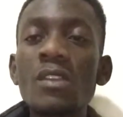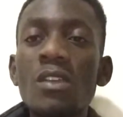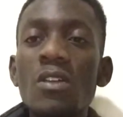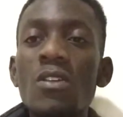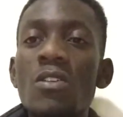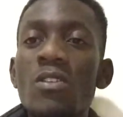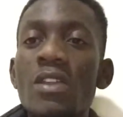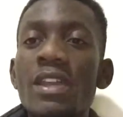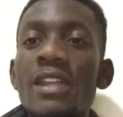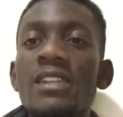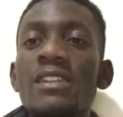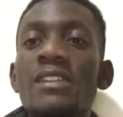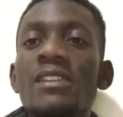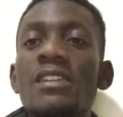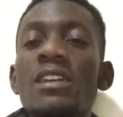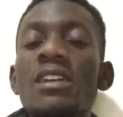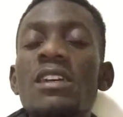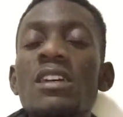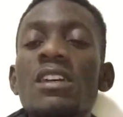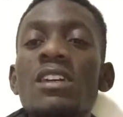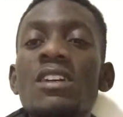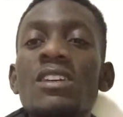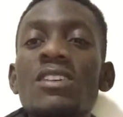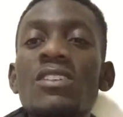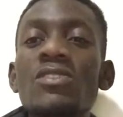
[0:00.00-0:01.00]
All right,
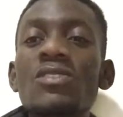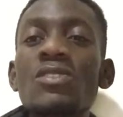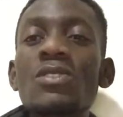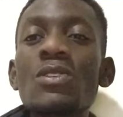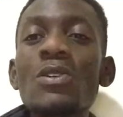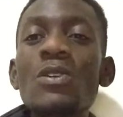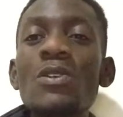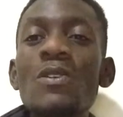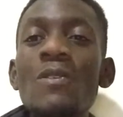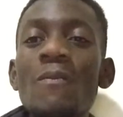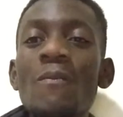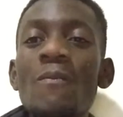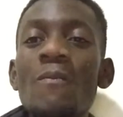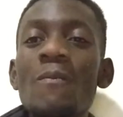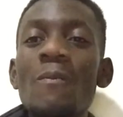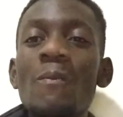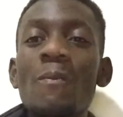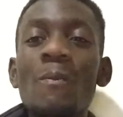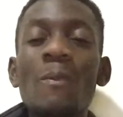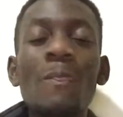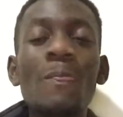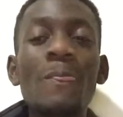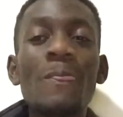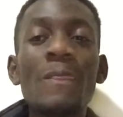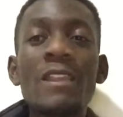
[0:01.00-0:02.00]
so
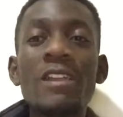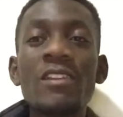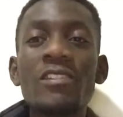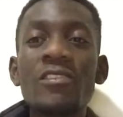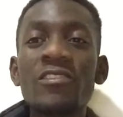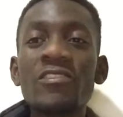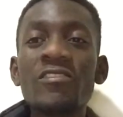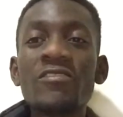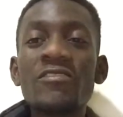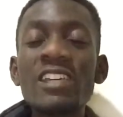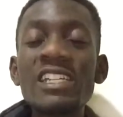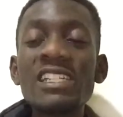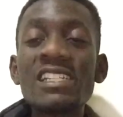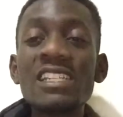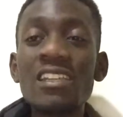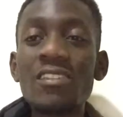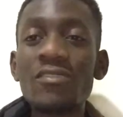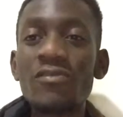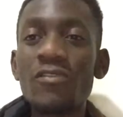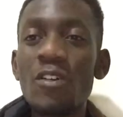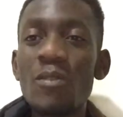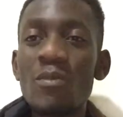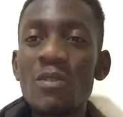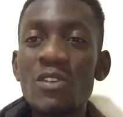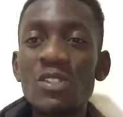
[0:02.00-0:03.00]
first and
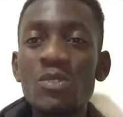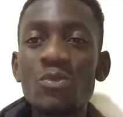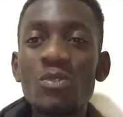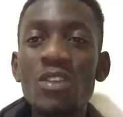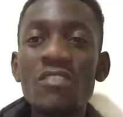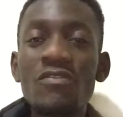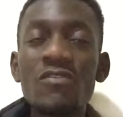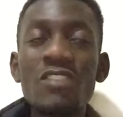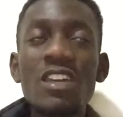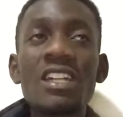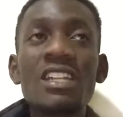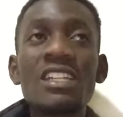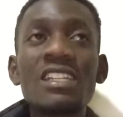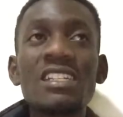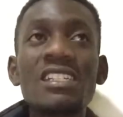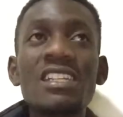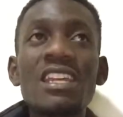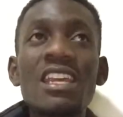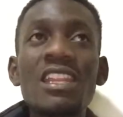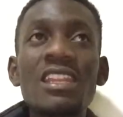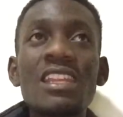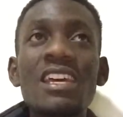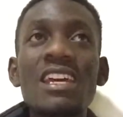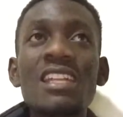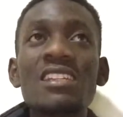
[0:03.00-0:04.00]
foremost, we have to
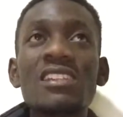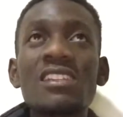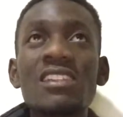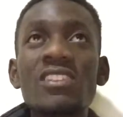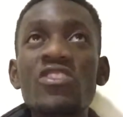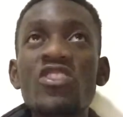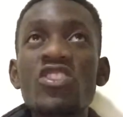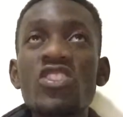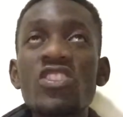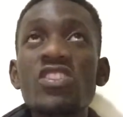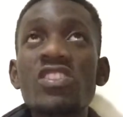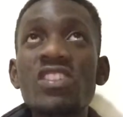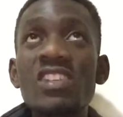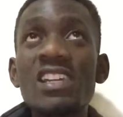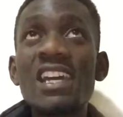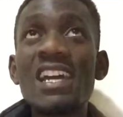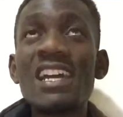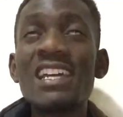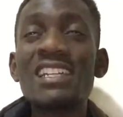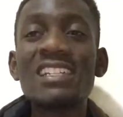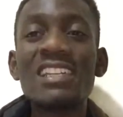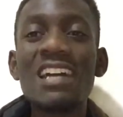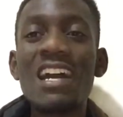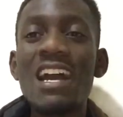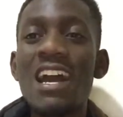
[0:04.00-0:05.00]
understand that church
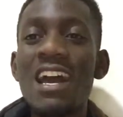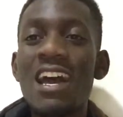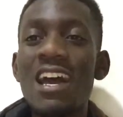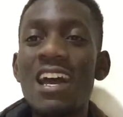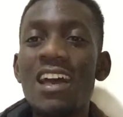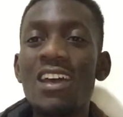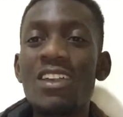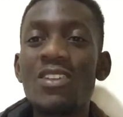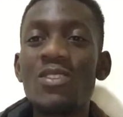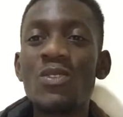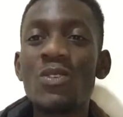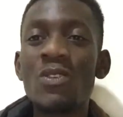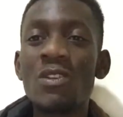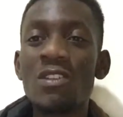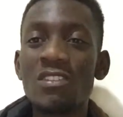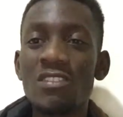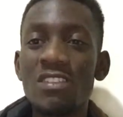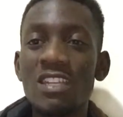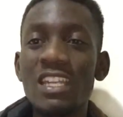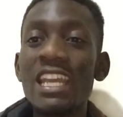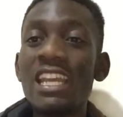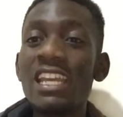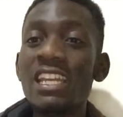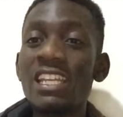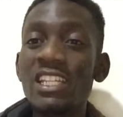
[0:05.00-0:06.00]
guys are not
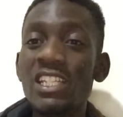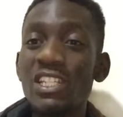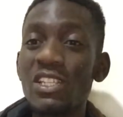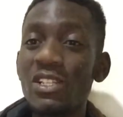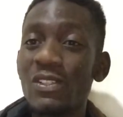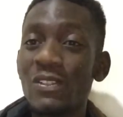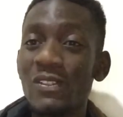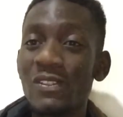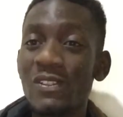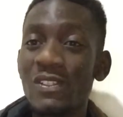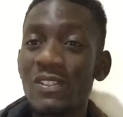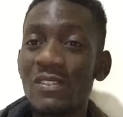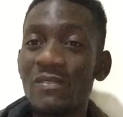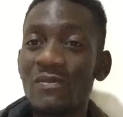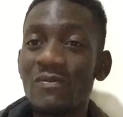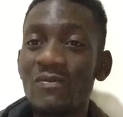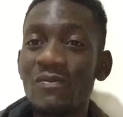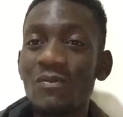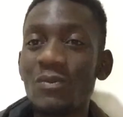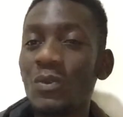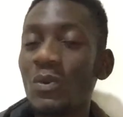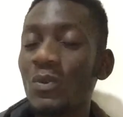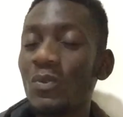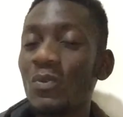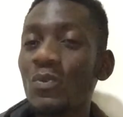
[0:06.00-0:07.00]
angels.
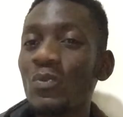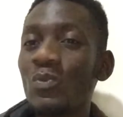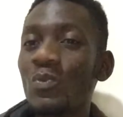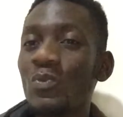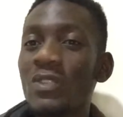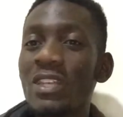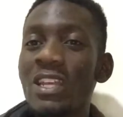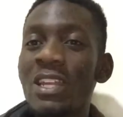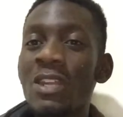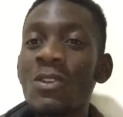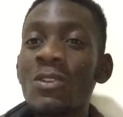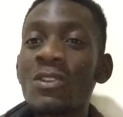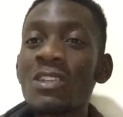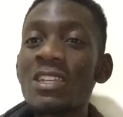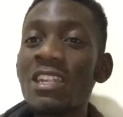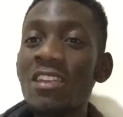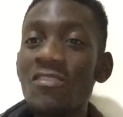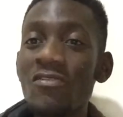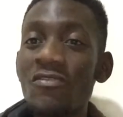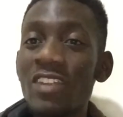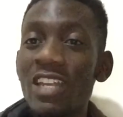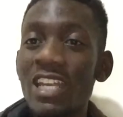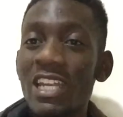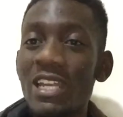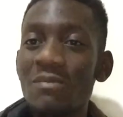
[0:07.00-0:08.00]
They're not
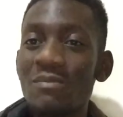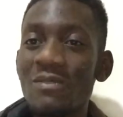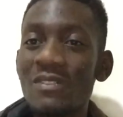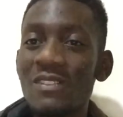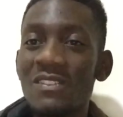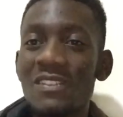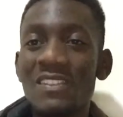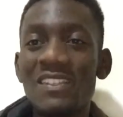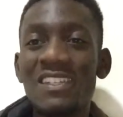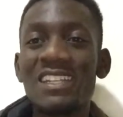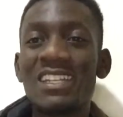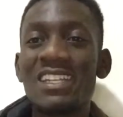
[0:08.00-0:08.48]
Nephilims.